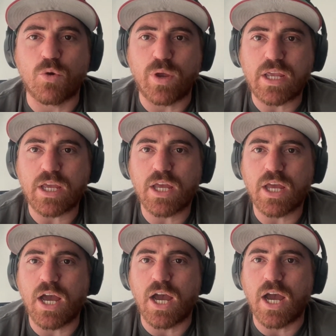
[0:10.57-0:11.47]
A quick
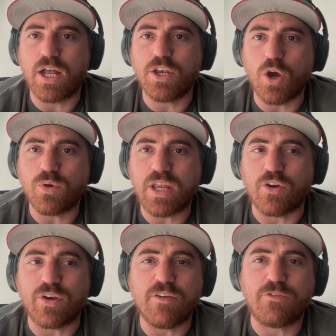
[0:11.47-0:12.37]
note
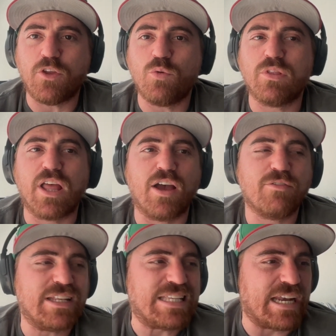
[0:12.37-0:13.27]
here, if you
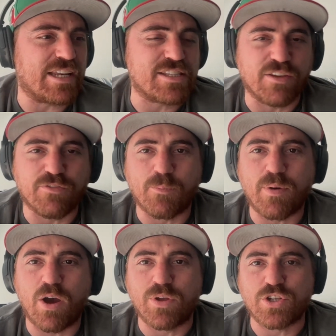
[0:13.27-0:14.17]
love Dynasty
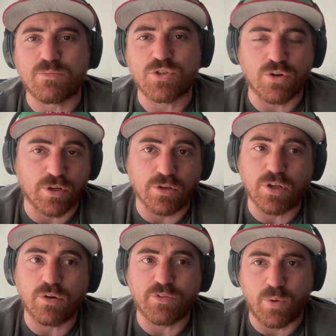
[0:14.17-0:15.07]
football, which I'm sure you
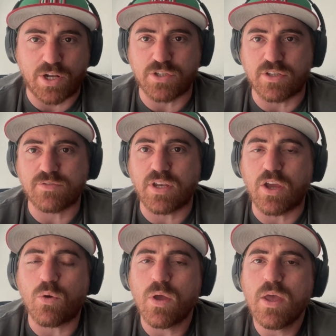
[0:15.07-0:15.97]
do if you're watching this
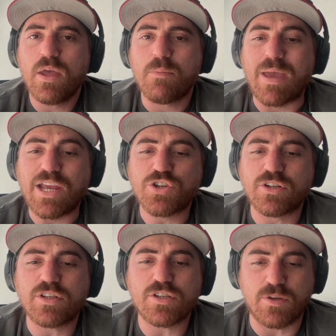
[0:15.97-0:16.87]
video, make
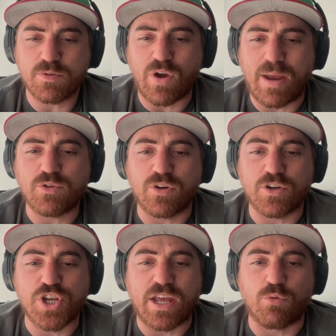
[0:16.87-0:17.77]
sure to subscribe to
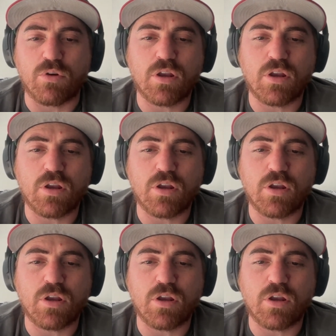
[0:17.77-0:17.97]
our channel.